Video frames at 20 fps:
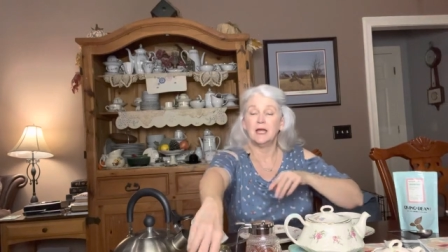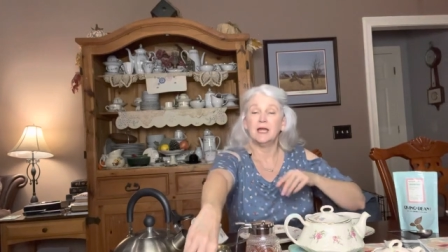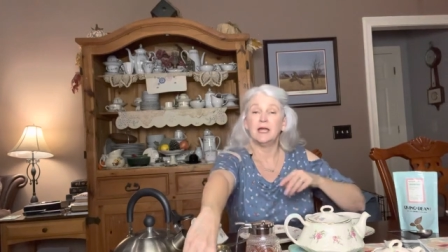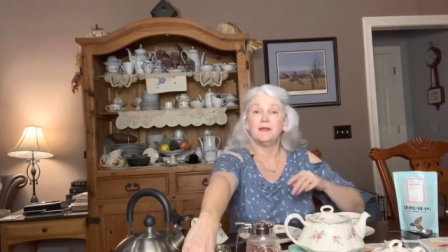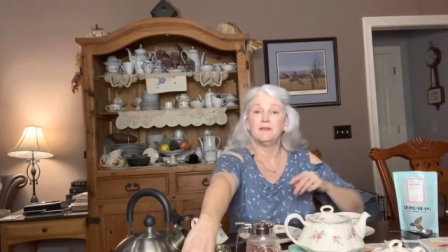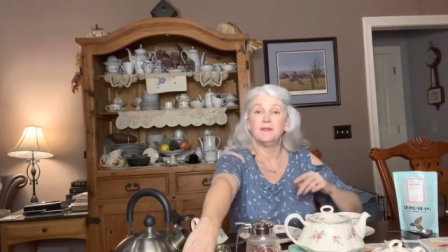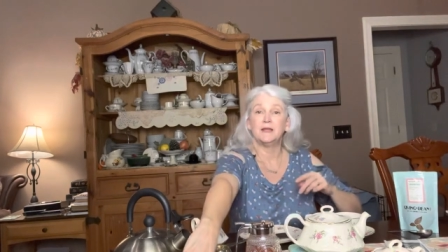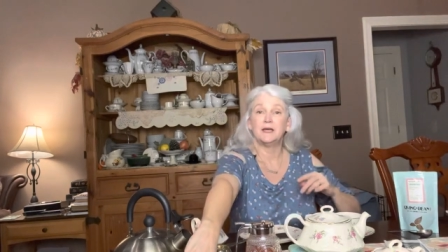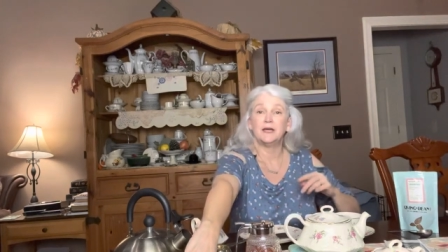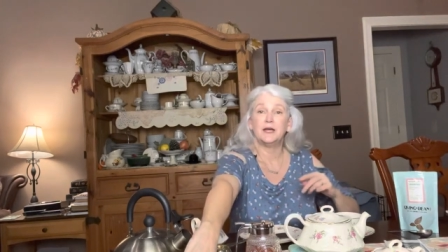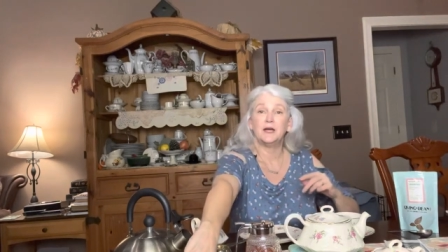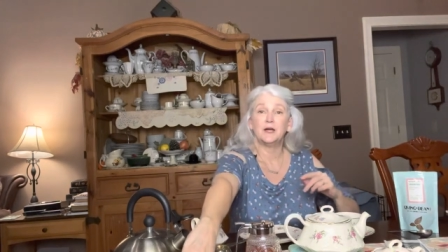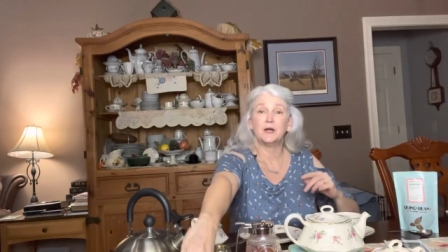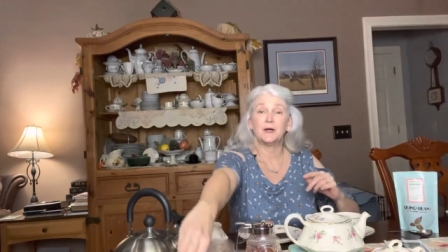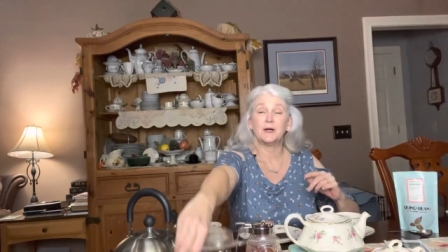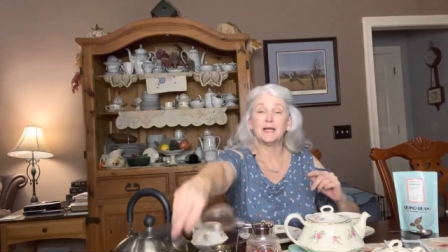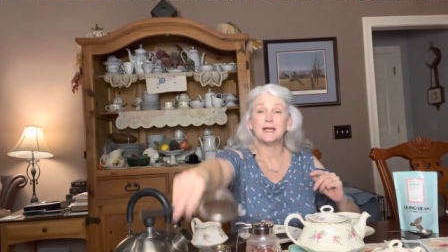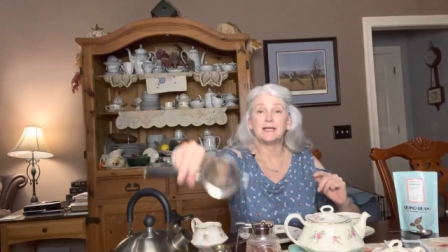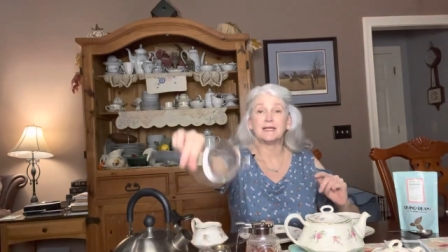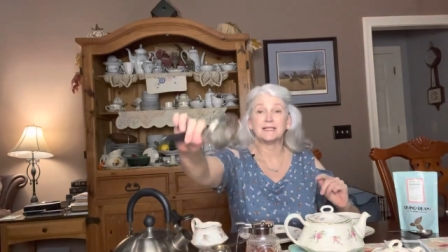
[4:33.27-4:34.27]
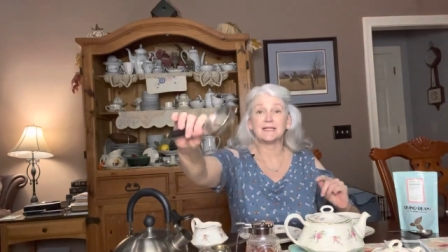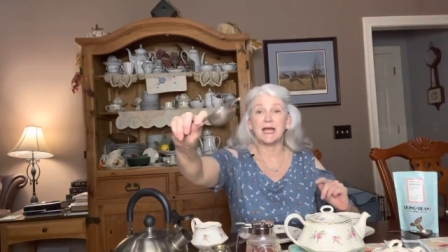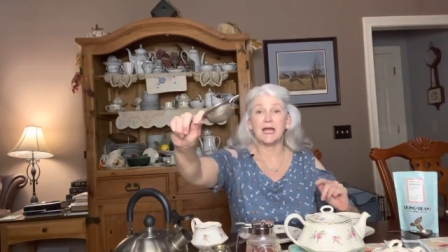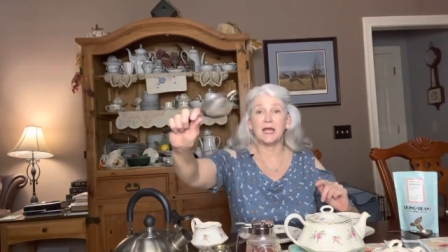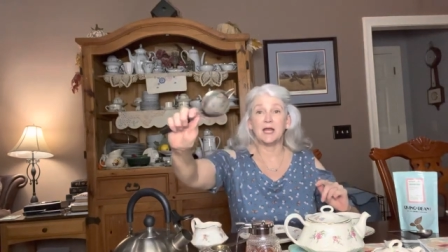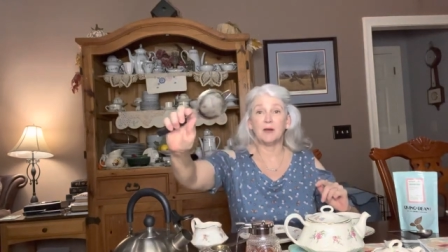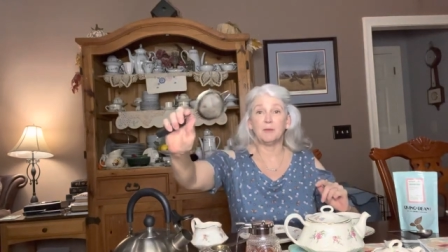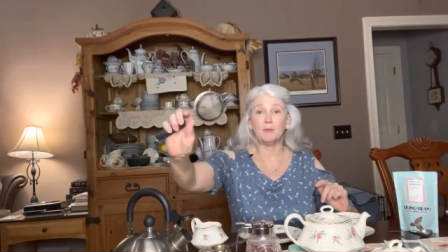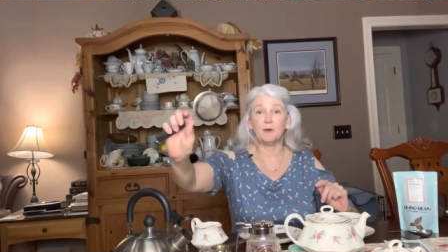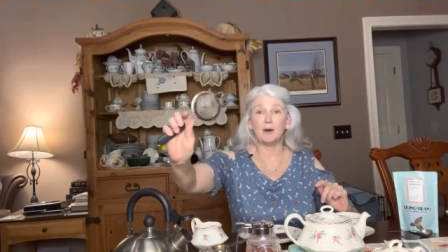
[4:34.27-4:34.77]
And then here is
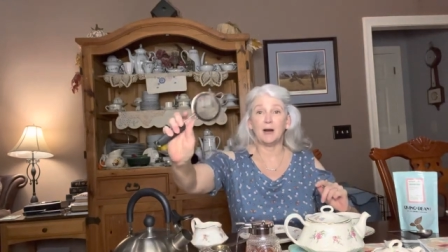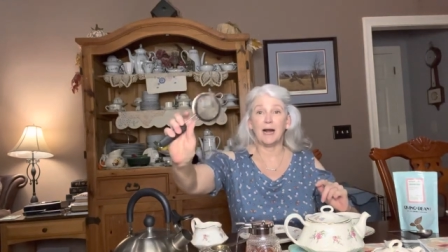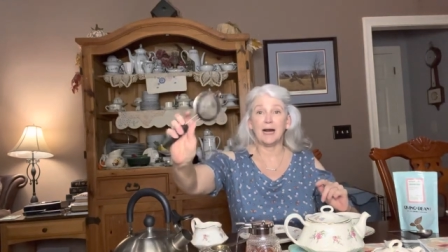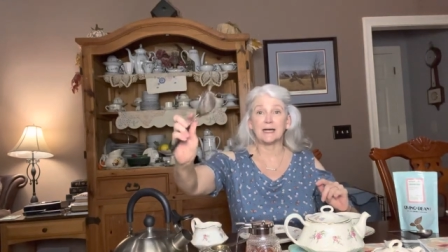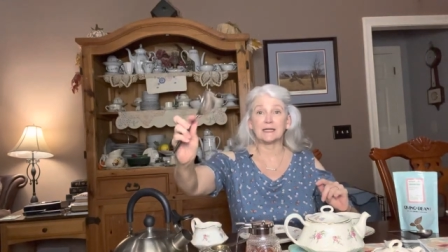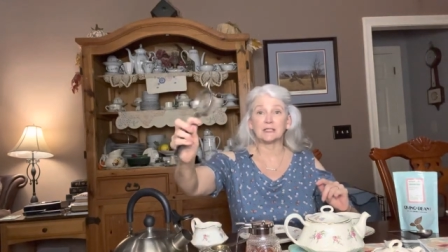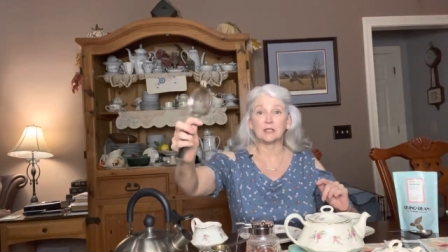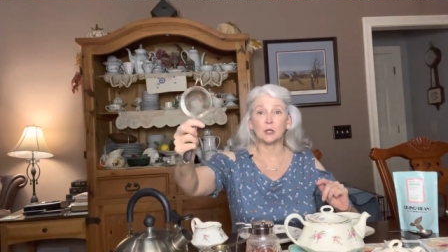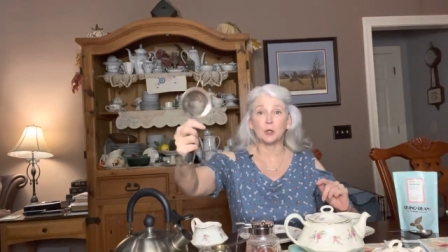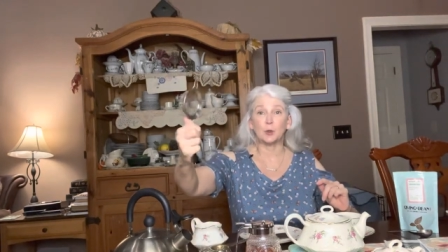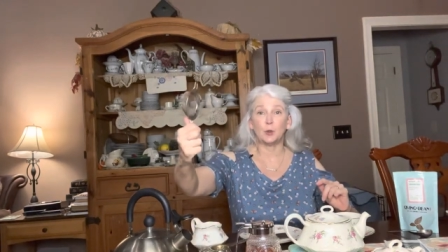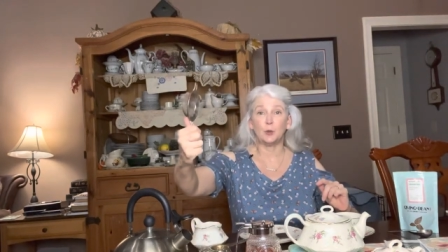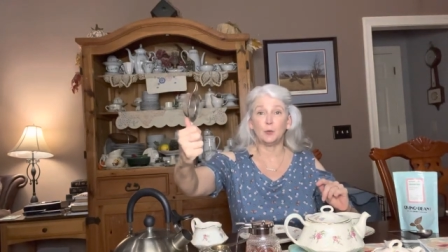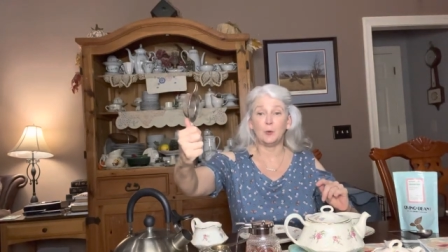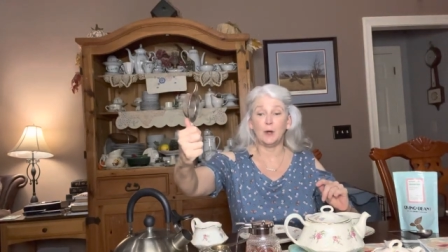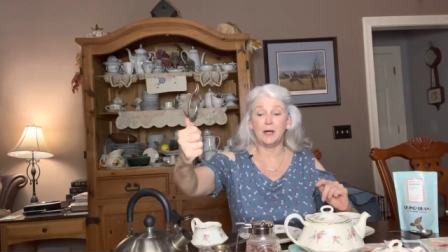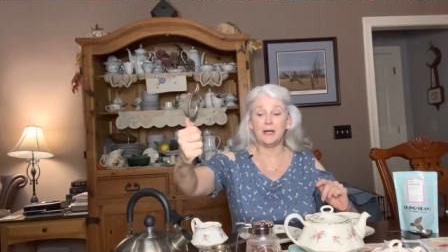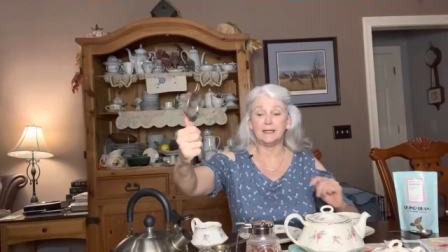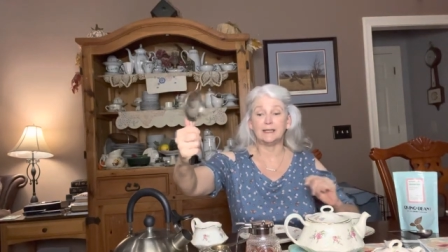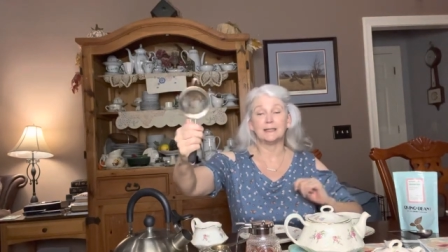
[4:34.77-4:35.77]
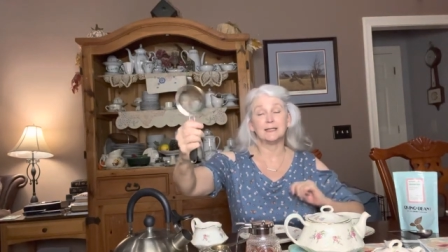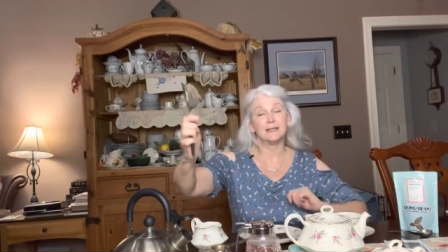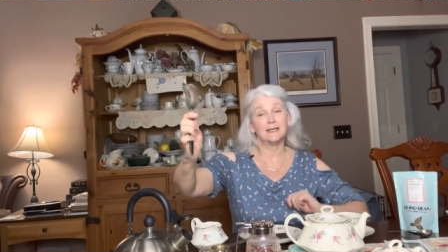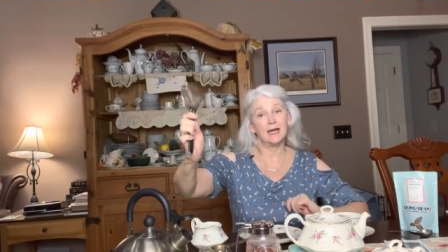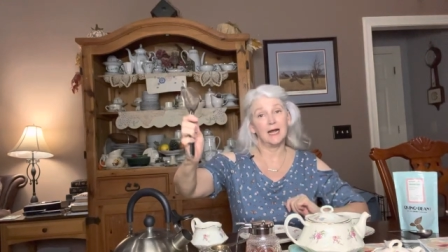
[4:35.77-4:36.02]
a practical one.